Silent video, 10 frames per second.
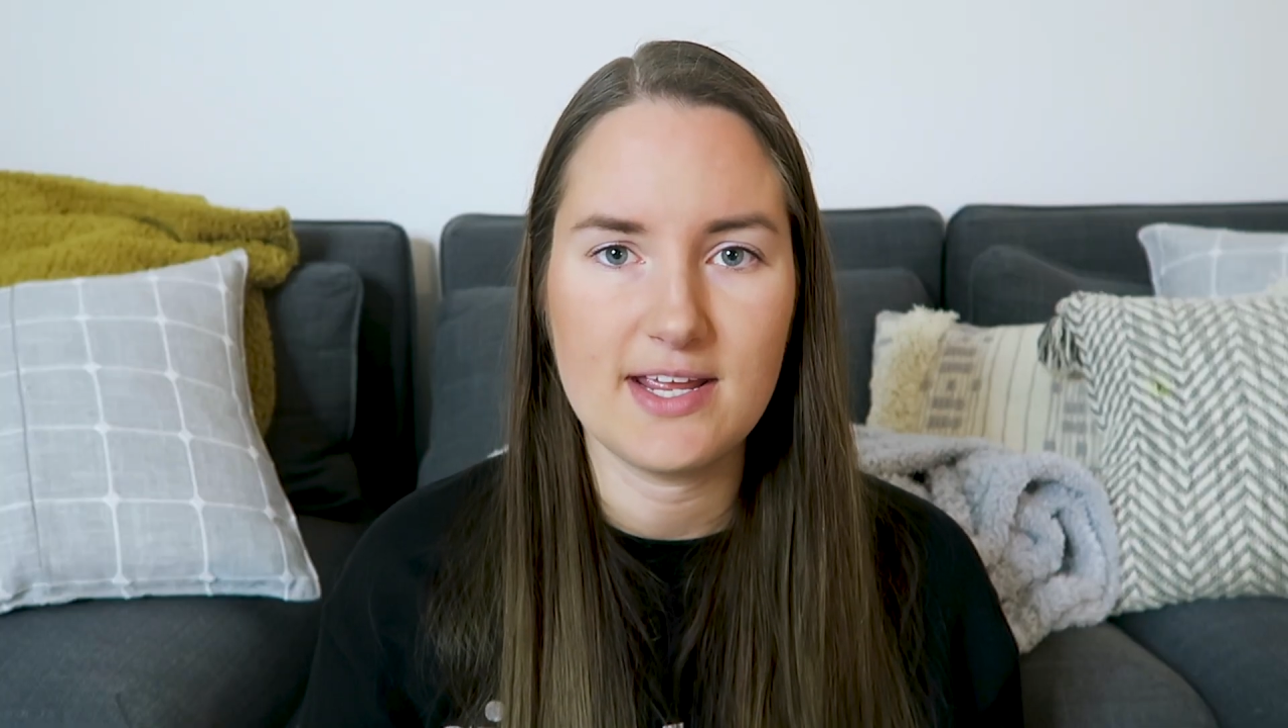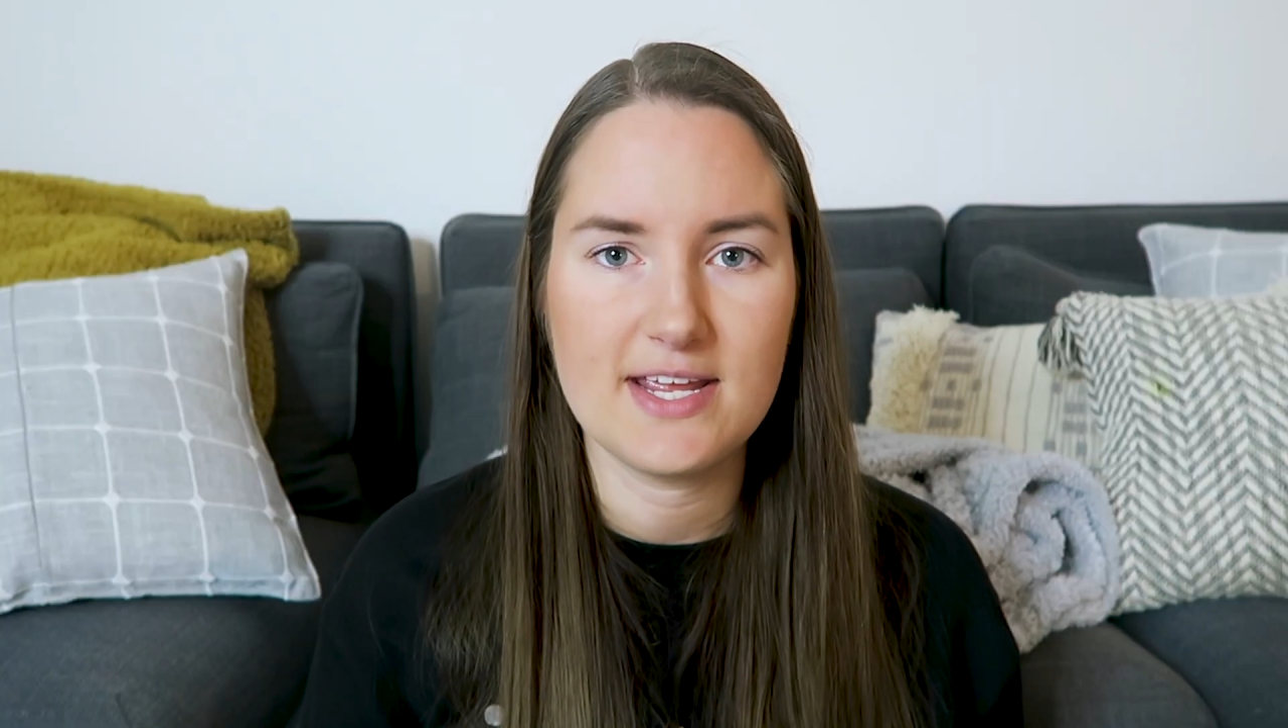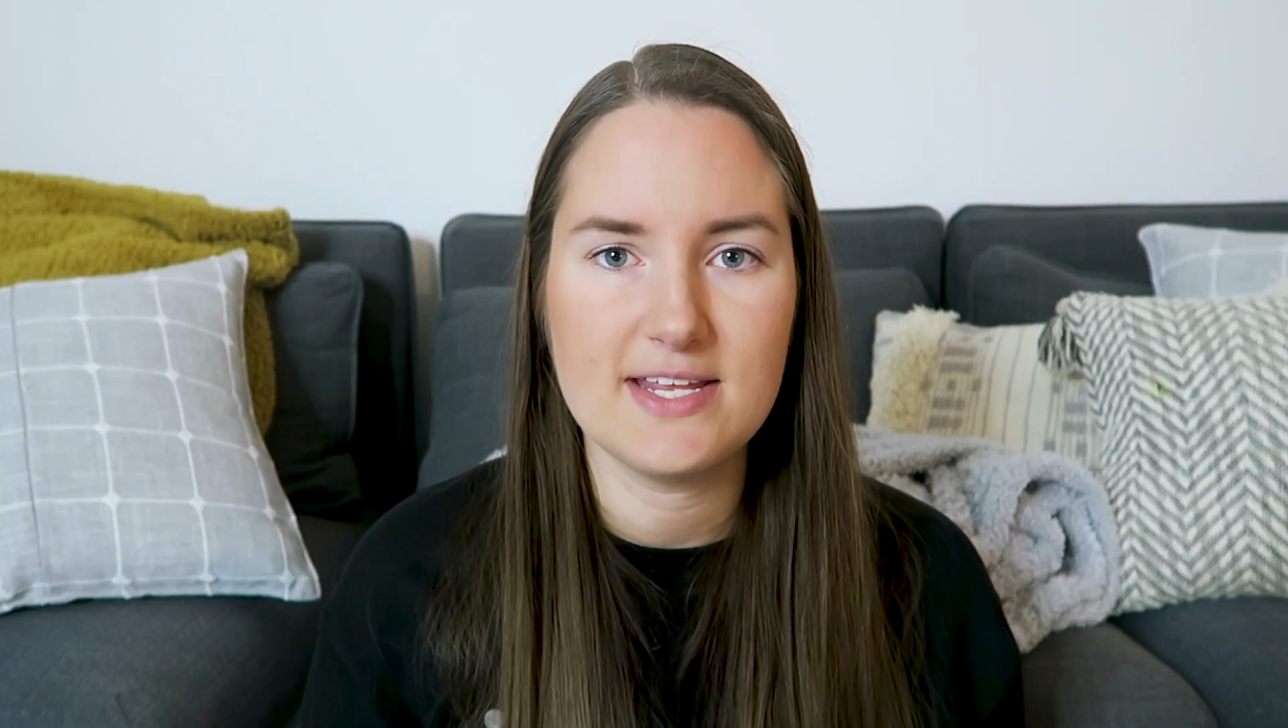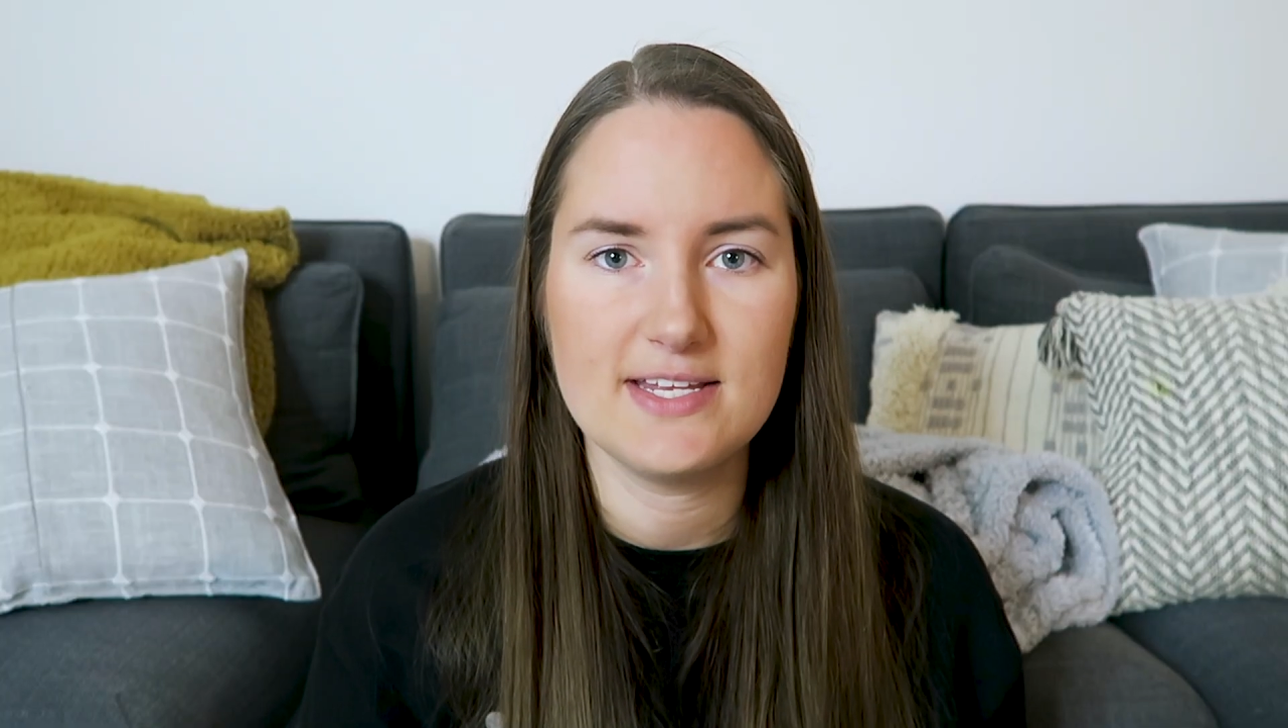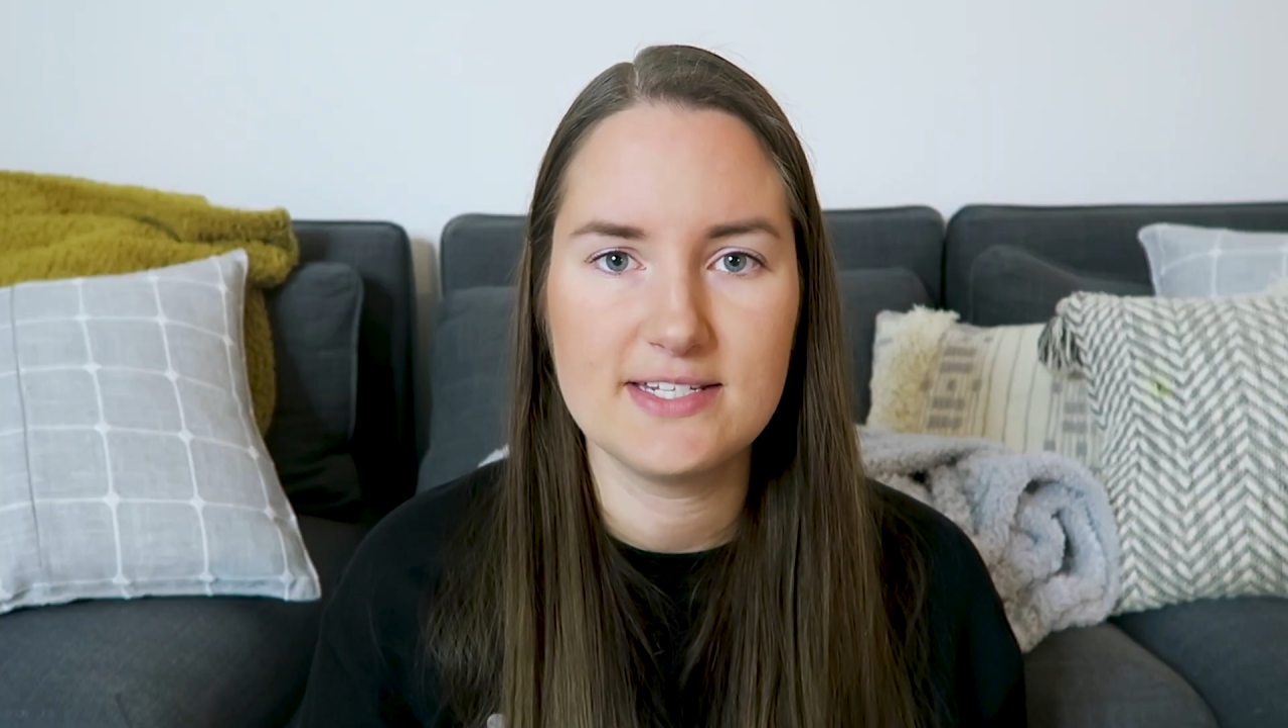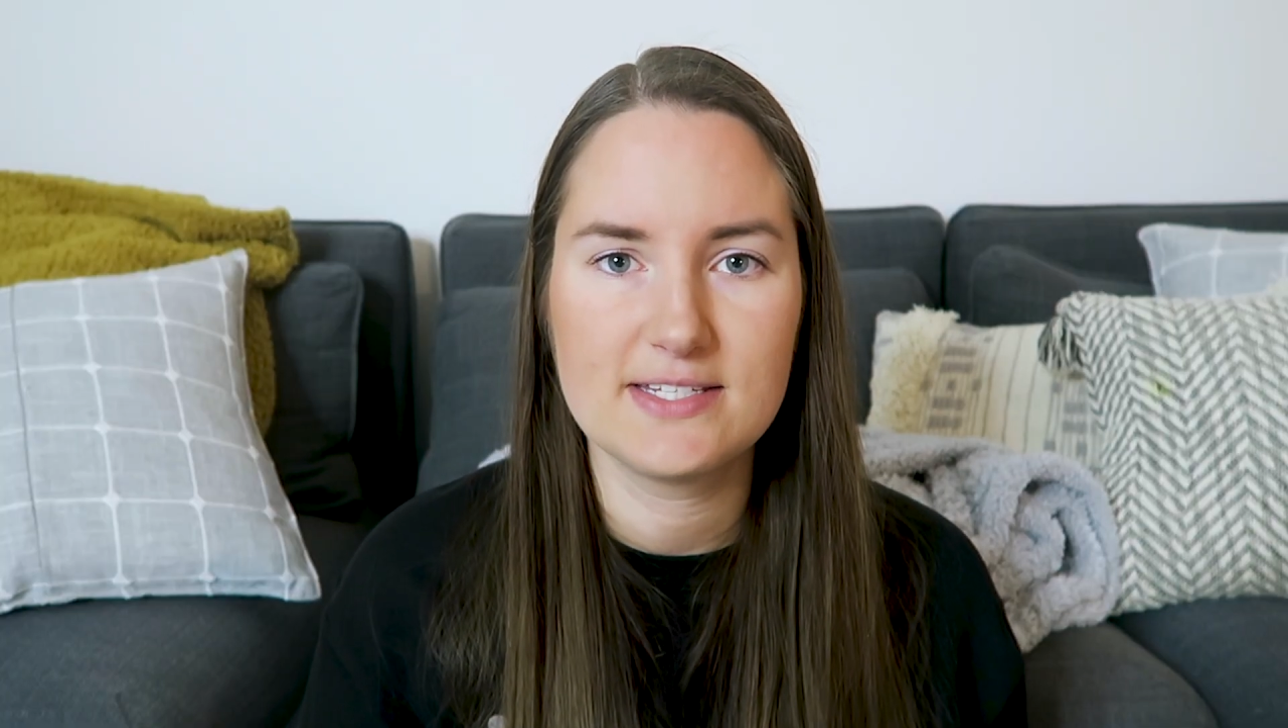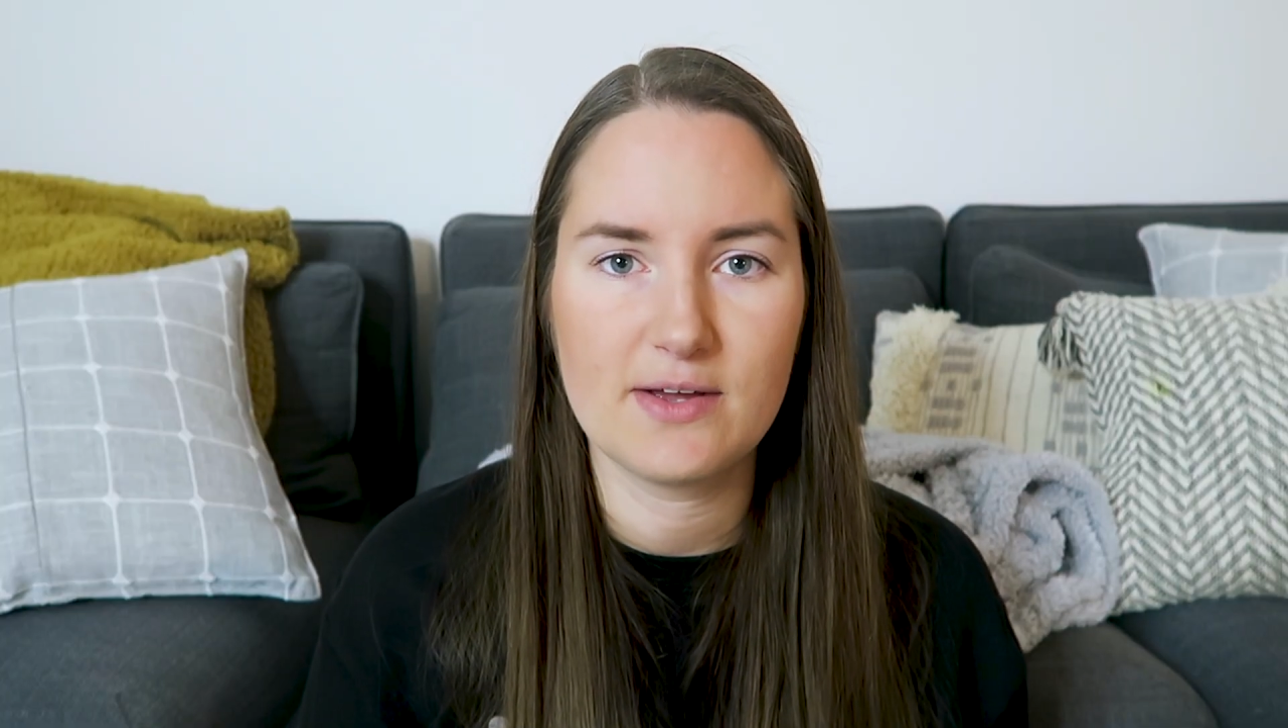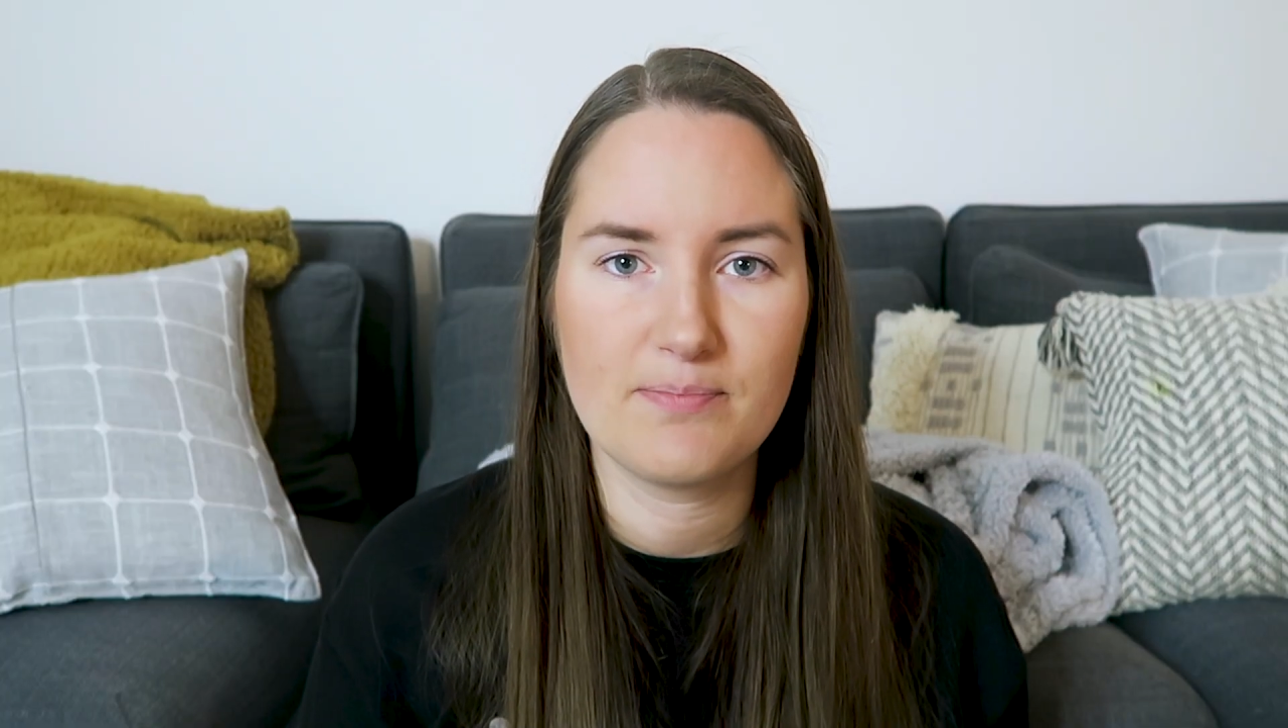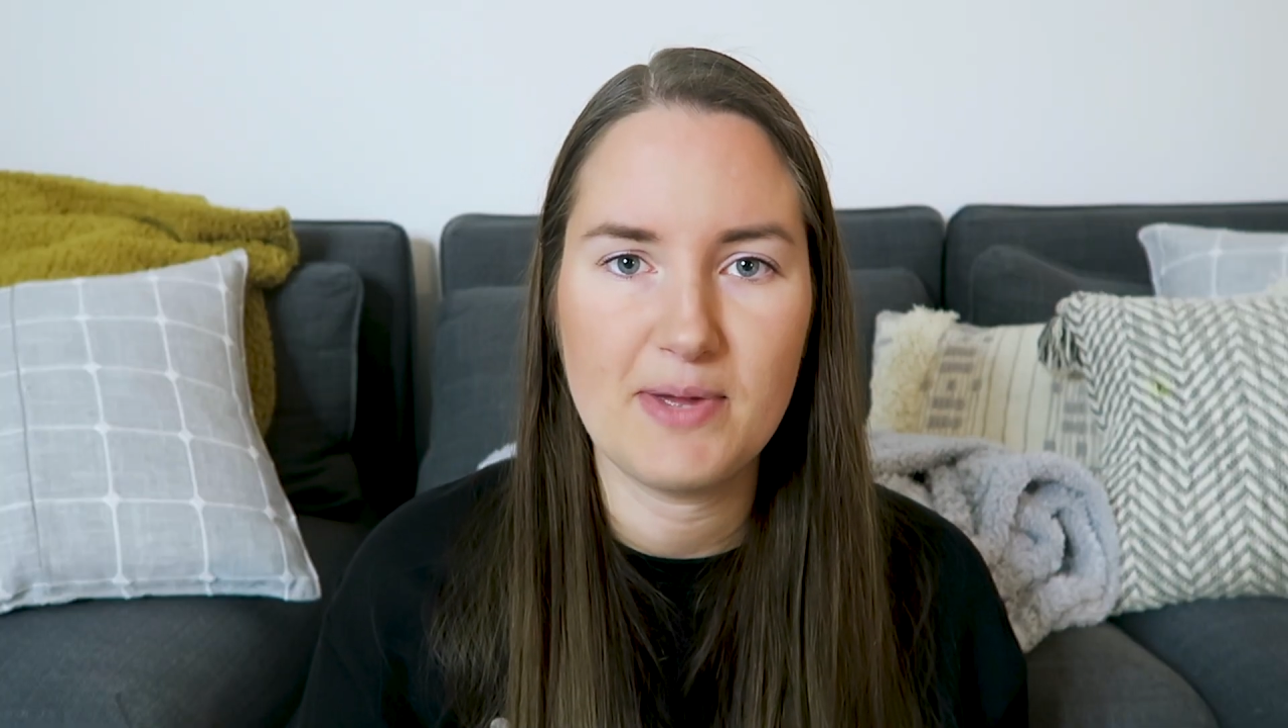is